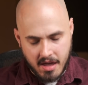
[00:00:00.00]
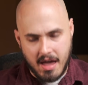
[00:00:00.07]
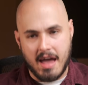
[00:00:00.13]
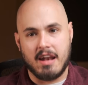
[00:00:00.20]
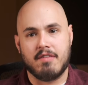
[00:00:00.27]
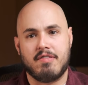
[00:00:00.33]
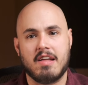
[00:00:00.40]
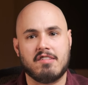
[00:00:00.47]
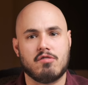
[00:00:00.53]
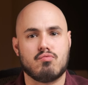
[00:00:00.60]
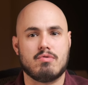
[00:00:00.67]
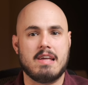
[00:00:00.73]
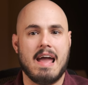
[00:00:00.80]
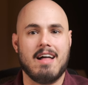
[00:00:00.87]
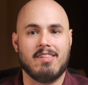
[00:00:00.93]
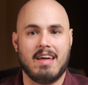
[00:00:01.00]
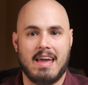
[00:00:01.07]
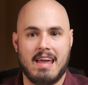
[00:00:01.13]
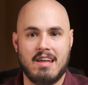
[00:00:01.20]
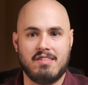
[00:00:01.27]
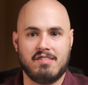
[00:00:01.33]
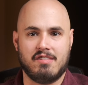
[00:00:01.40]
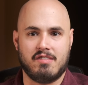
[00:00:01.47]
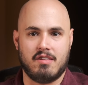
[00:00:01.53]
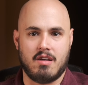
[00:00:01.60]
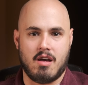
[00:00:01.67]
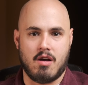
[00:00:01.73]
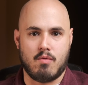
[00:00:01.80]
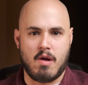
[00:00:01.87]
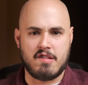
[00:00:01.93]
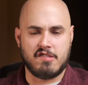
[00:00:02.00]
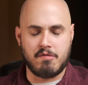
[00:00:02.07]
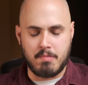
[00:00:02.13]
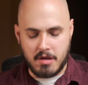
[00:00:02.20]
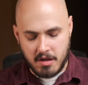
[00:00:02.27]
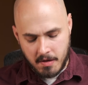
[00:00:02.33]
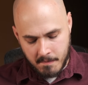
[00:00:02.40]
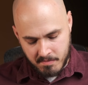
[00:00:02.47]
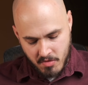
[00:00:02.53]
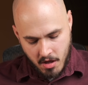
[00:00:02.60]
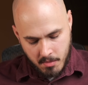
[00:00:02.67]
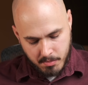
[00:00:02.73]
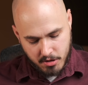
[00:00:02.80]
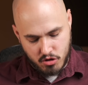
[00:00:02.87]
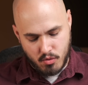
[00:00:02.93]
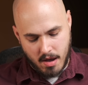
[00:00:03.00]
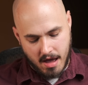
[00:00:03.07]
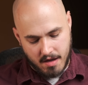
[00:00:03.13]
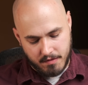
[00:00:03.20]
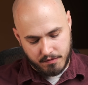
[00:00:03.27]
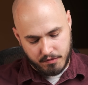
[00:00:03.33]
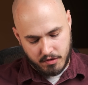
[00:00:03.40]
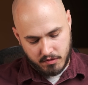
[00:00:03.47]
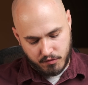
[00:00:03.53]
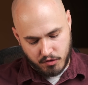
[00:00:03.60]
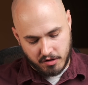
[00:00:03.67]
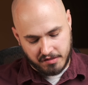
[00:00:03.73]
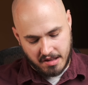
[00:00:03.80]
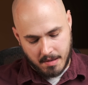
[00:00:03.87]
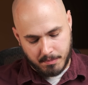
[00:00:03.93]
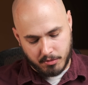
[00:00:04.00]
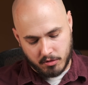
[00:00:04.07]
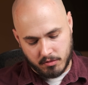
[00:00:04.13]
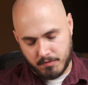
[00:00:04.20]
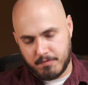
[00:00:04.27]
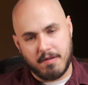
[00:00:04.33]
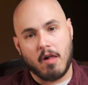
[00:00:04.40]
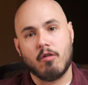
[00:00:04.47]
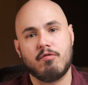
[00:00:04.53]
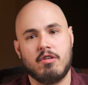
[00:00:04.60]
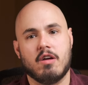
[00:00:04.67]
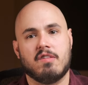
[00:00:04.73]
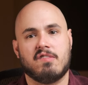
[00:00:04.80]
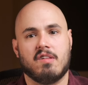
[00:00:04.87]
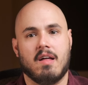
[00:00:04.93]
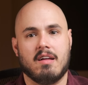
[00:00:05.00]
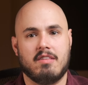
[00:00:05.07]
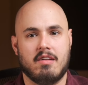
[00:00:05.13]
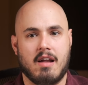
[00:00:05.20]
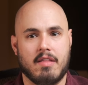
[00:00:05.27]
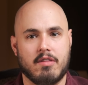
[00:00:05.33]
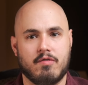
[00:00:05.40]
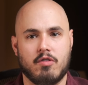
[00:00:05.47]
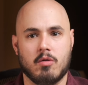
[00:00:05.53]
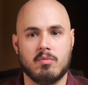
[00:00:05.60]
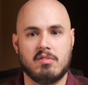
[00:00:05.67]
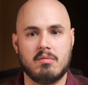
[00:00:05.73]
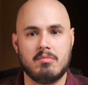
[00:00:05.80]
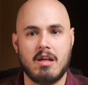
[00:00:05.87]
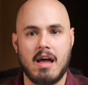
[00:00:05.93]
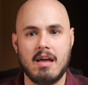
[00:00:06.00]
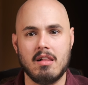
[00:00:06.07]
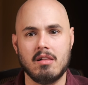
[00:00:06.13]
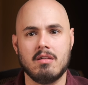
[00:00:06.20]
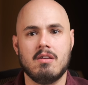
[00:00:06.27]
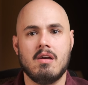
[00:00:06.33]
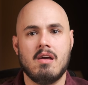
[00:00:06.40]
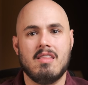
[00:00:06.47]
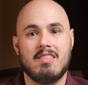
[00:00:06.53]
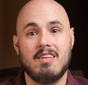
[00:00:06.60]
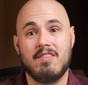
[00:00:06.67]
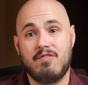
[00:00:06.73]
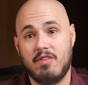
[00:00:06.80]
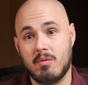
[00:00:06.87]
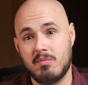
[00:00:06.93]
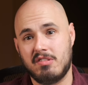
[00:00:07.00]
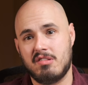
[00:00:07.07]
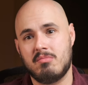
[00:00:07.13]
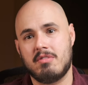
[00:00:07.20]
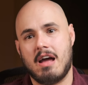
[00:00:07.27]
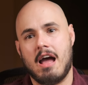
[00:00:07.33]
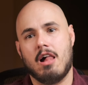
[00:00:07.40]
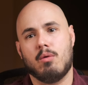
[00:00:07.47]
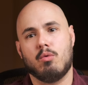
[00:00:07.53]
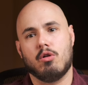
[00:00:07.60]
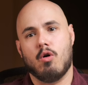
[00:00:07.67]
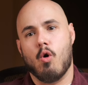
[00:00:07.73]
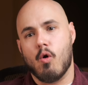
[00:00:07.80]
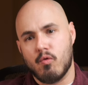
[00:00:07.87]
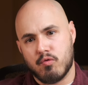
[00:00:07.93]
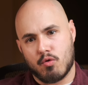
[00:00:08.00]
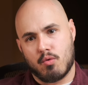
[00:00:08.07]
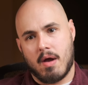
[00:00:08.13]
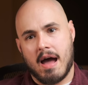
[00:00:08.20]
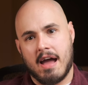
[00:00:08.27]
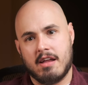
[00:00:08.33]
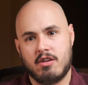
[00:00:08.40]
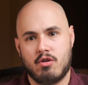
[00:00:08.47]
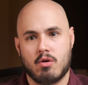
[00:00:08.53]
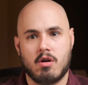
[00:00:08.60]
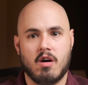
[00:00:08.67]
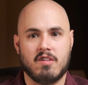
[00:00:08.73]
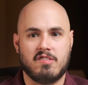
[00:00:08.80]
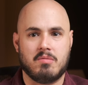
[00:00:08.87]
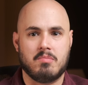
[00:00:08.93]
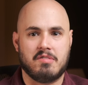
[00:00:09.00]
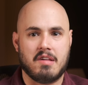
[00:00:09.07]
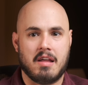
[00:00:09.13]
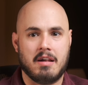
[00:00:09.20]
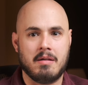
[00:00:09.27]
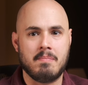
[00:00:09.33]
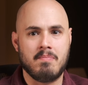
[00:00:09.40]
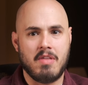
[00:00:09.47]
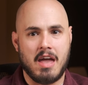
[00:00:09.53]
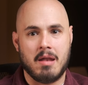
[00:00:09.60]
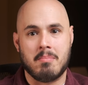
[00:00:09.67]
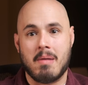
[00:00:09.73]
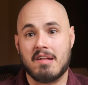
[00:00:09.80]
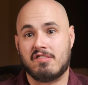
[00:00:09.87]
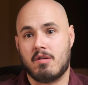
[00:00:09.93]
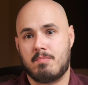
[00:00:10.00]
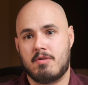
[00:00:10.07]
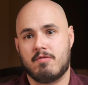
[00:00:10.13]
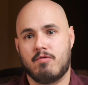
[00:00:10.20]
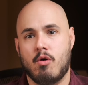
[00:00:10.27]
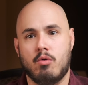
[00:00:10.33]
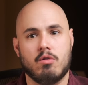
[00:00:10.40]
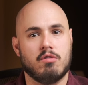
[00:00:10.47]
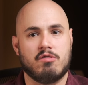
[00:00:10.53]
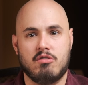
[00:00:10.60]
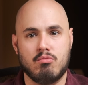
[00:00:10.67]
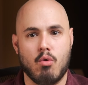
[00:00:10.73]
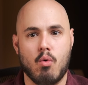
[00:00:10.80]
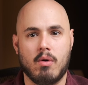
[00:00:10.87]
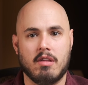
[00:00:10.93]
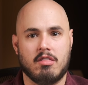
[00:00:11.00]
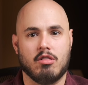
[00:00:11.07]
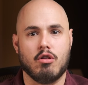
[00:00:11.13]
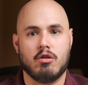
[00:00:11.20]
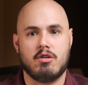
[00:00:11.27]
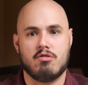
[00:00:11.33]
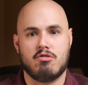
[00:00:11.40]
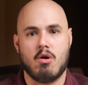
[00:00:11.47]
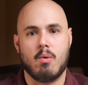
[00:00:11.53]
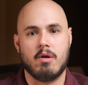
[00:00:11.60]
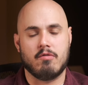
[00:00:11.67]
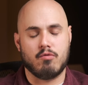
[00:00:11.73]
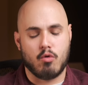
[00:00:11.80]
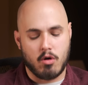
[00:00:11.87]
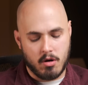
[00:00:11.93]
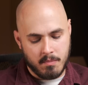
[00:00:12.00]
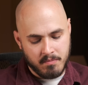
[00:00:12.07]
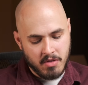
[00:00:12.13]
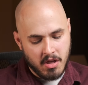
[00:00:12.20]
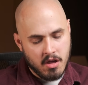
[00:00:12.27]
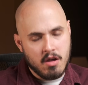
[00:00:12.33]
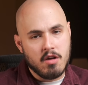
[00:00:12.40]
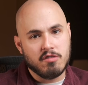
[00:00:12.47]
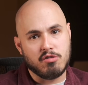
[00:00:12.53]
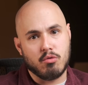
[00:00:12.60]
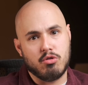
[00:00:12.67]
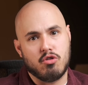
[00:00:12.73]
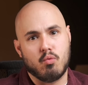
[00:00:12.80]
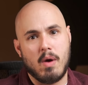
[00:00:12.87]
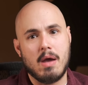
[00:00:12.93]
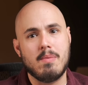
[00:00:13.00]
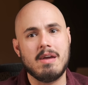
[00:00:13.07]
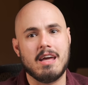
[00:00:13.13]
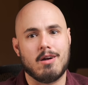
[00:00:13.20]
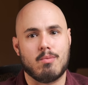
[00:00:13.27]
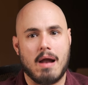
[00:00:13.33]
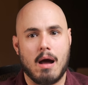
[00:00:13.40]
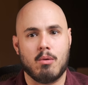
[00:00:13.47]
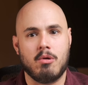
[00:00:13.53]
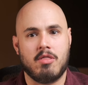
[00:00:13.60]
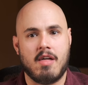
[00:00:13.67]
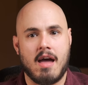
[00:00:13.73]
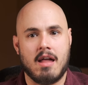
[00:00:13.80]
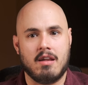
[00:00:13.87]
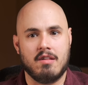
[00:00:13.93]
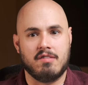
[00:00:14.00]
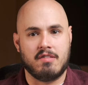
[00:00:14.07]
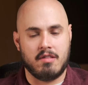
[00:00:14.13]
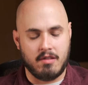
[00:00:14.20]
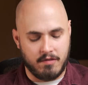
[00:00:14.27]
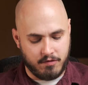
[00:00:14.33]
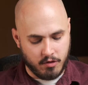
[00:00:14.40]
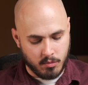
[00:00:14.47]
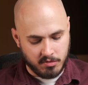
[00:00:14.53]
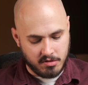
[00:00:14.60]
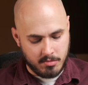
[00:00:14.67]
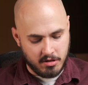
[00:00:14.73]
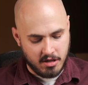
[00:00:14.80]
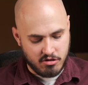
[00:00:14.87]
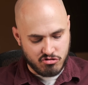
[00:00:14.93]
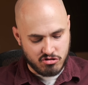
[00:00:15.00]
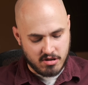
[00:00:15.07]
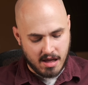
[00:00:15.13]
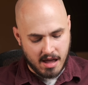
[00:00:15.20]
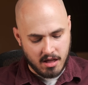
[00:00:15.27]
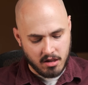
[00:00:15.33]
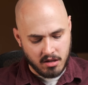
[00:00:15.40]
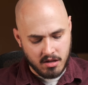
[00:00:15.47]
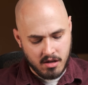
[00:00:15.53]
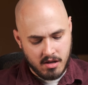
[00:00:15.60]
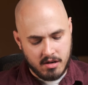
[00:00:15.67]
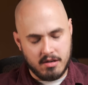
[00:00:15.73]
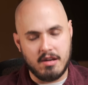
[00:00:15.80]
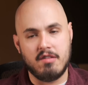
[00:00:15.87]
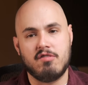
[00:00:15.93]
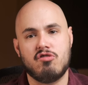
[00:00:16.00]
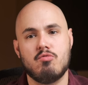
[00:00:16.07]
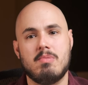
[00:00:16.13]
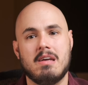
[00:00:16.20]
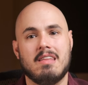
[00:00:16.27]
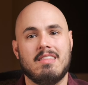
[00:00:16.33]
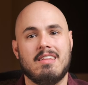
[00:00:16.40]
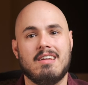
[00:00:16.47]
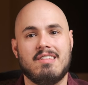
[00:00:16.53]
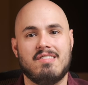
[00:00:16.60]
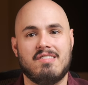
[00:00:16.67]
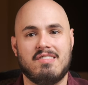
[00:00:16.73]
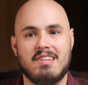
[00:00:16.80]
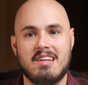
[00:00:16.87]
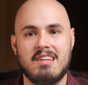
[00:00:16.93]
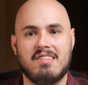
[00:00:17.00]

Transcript: and if that's a Real Ace recipe, but you have, for example, Velvia selected on the film sim dial, the film sim dial will override your custom setting and mess up your photos. You won't get the look you're going for. So the way we get around that is that the film simulation dial needs to be in the C